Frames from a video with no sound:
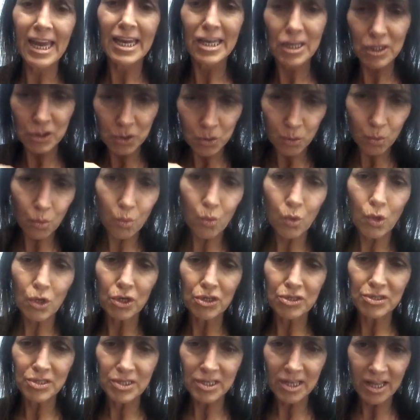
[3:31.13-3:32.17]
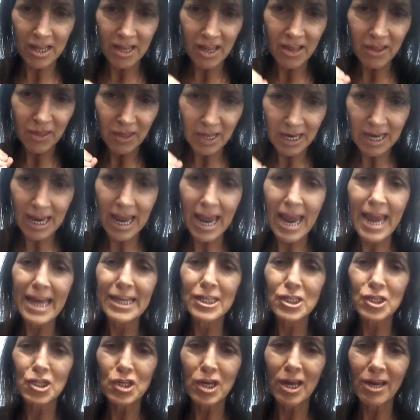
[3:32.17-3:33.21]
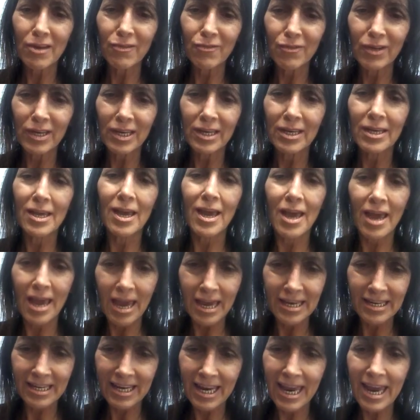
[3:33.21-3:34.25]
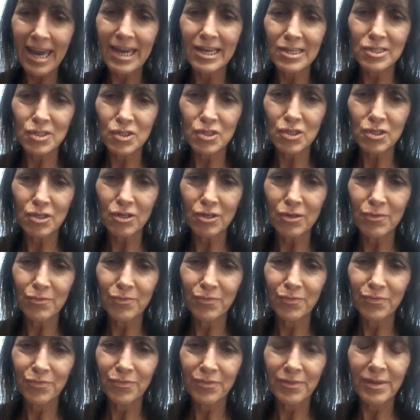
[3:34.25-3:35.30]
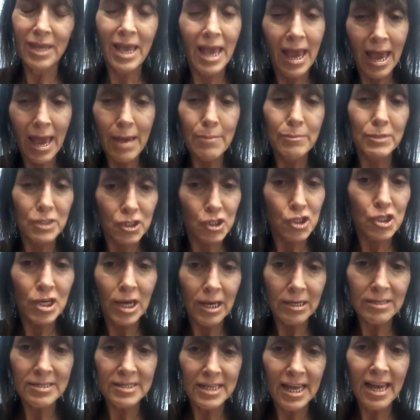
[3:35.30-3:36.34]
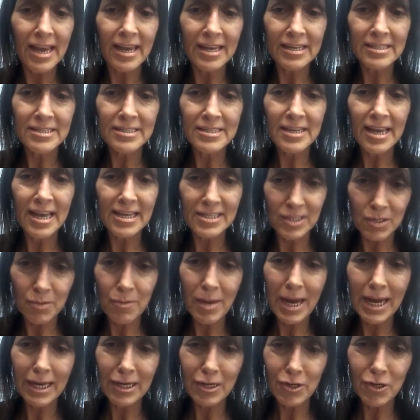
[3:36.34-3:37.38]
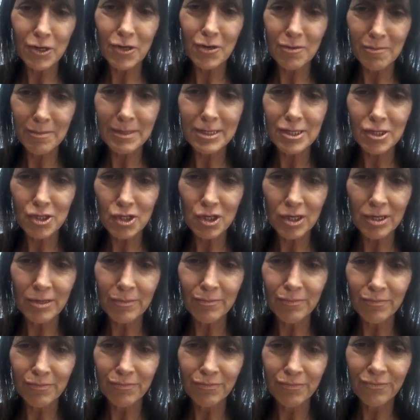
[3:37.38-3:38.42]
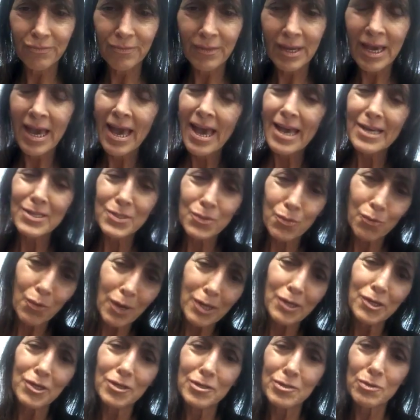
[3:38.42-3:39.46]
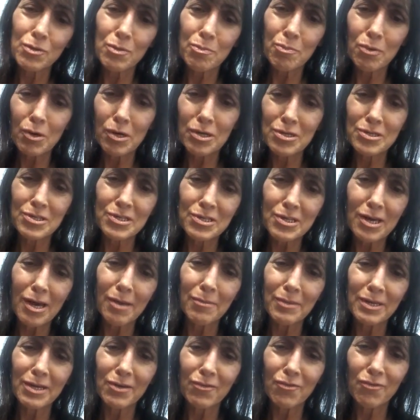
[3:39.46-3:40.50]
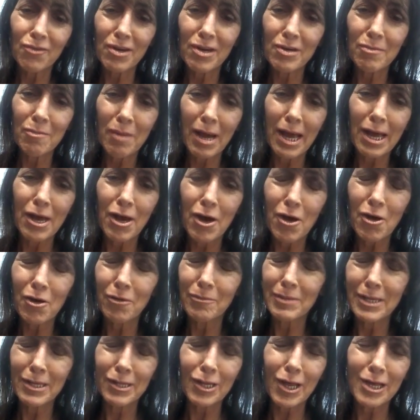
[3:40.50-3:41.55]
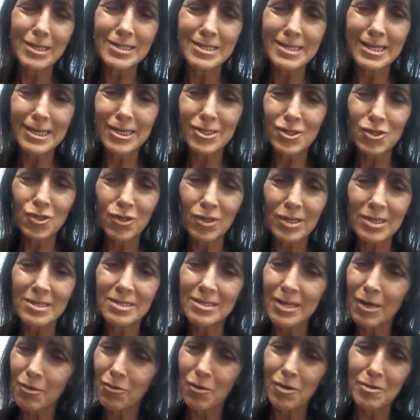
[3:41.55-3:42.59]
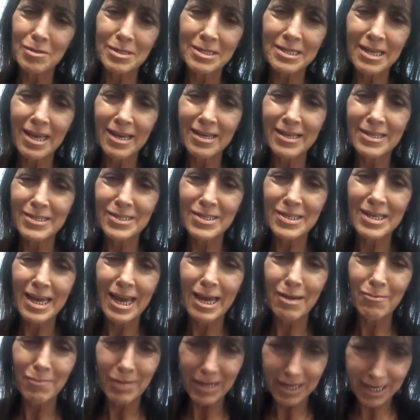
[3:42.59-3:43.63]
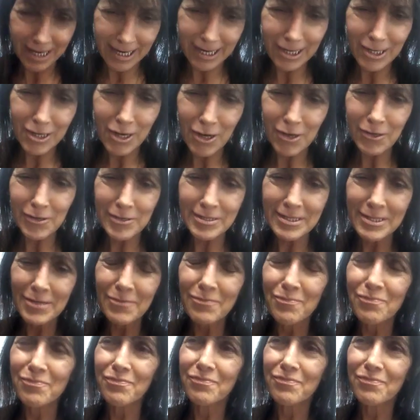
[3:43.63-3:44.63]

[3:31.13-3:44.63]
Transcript: It is worse than HIV and cancer. And Michelle Dates has made it her mission. As one news reporter saw me in front of my home in Los Angeles, I won't say his name, and he knows.